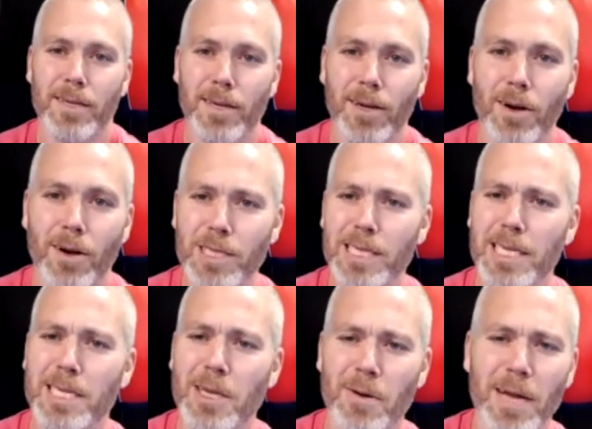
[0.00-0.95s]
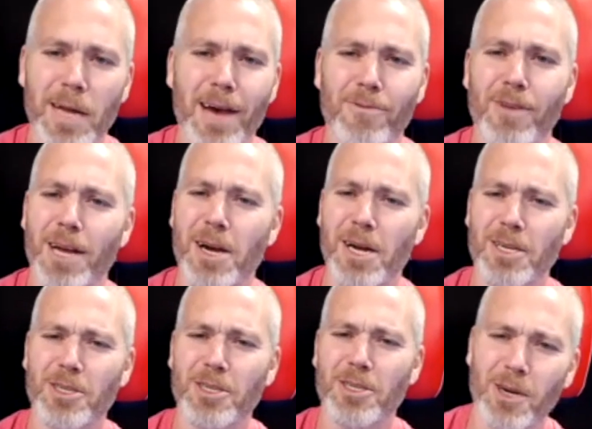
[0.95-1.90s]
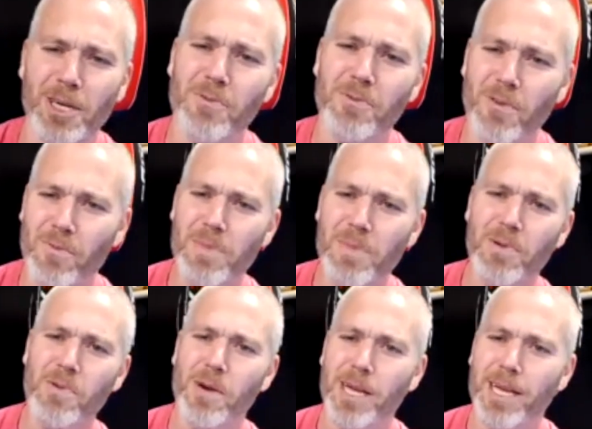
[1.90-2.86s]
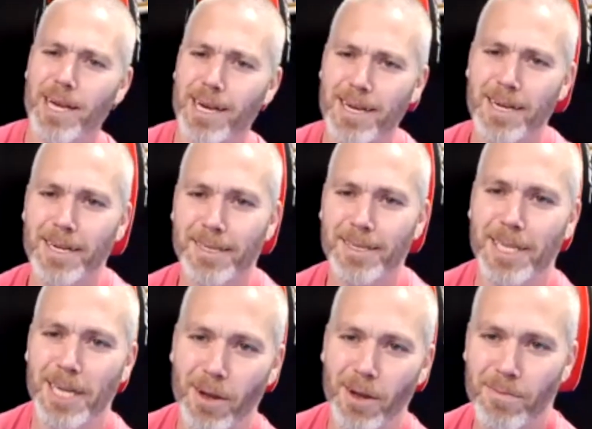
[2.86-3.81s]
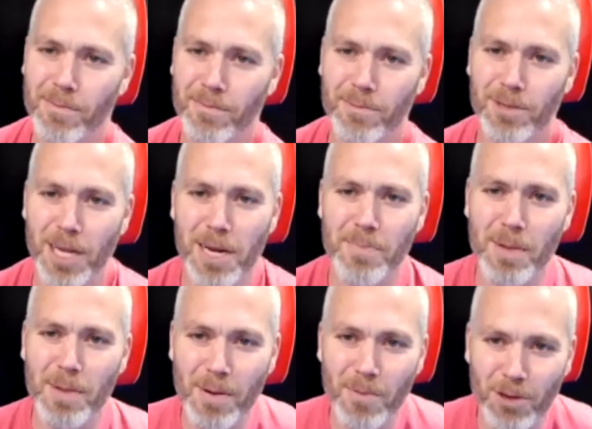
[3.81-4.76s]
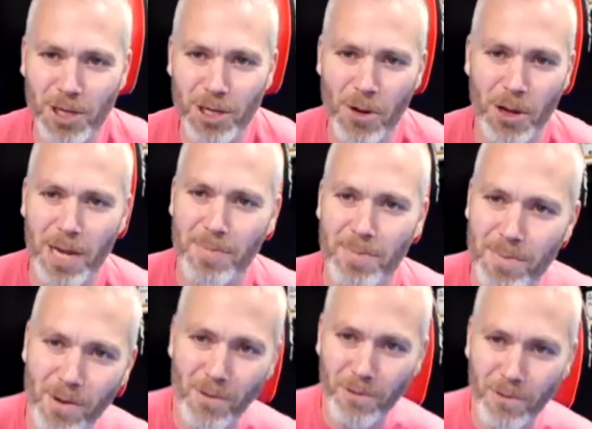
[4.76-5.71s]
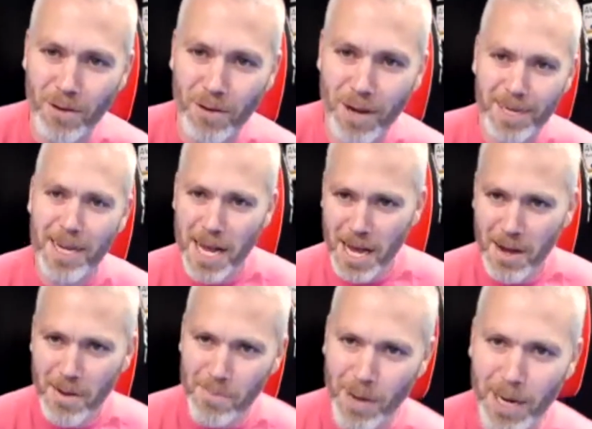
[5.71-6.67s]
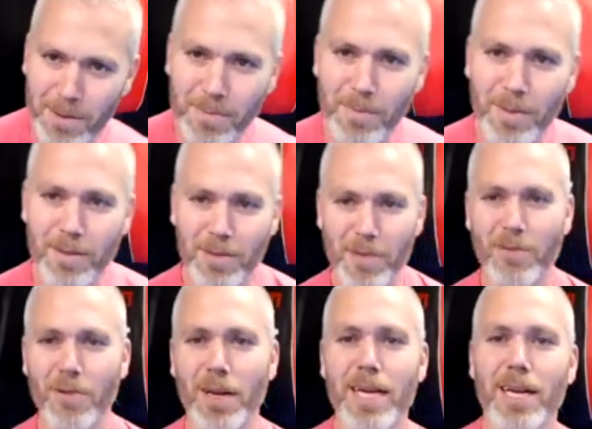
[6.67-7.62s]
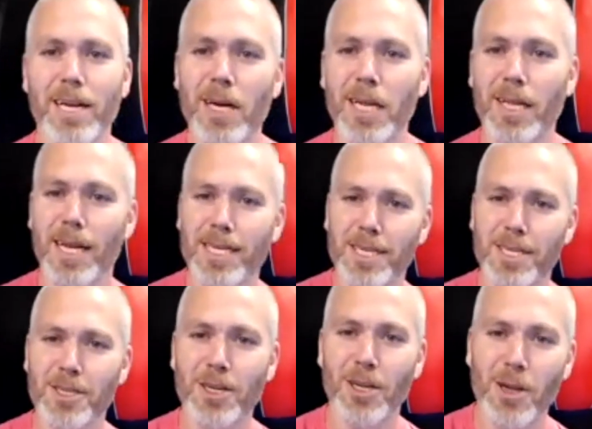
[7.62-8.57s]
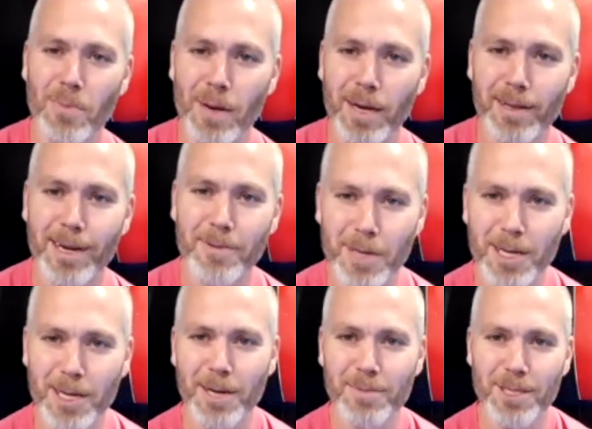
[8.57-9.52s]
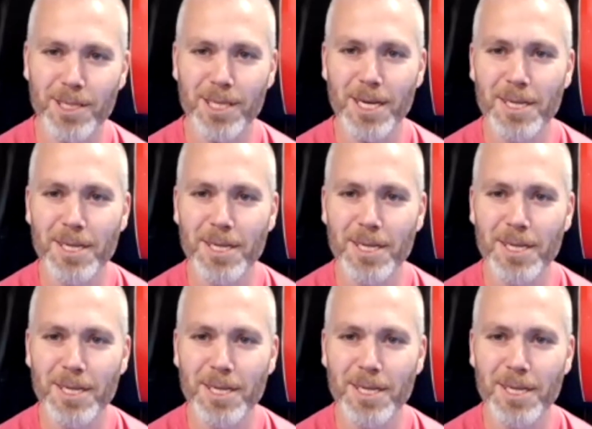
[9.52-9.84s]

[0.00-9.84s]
obviously don't have that kind of structure with people where you tend to be a bit more jokey, a bit more fun, but definitely a lot of the lessons you learn back there when it comes to